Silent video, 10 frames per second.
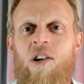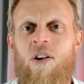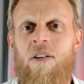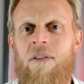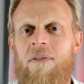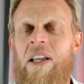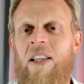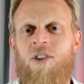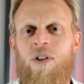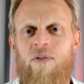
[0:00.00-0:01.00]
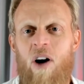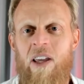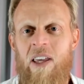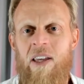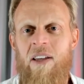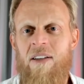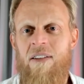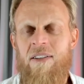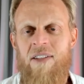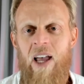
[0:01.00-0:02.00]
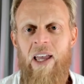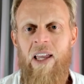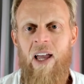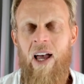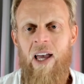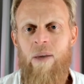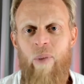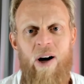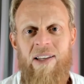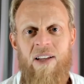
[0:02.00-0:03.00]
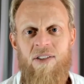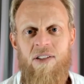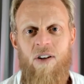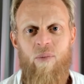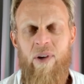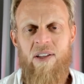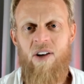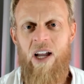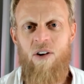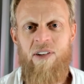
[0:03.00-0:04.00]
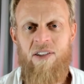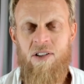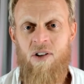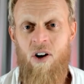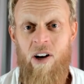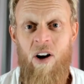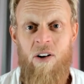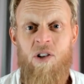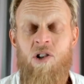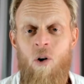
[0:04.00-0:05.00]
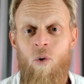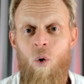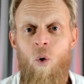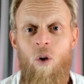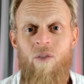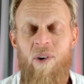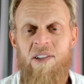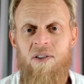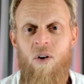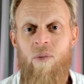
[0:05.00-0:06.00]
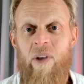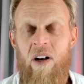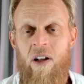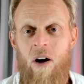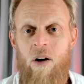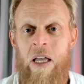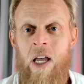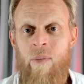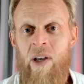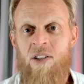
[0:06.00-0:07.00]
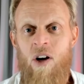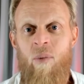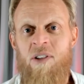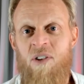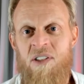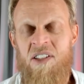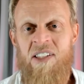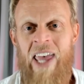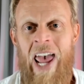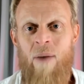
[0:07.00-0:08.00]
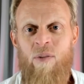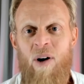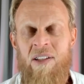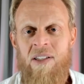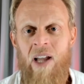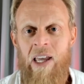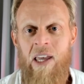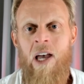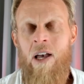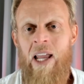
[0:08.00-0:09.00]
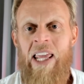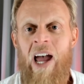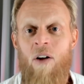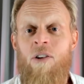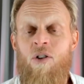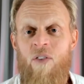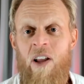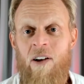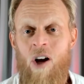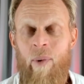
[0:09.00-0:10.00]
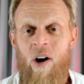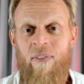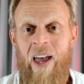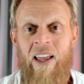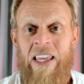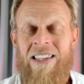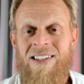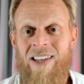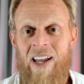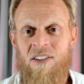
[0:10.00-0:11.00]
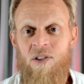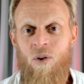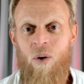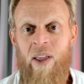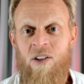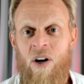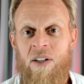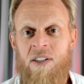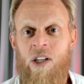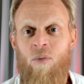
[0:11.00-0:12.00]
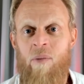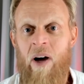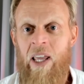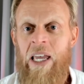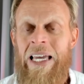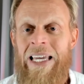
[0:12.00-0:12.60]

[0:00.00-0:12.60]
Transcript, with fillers: not the electric Viking saying, hey, buy Tesla stock because I own Tesla stock. I don't. I just sold all of my stock a minute ago because I almost got scammed by stake. Anyhow, new video coming on that insane story where they tried to steal my money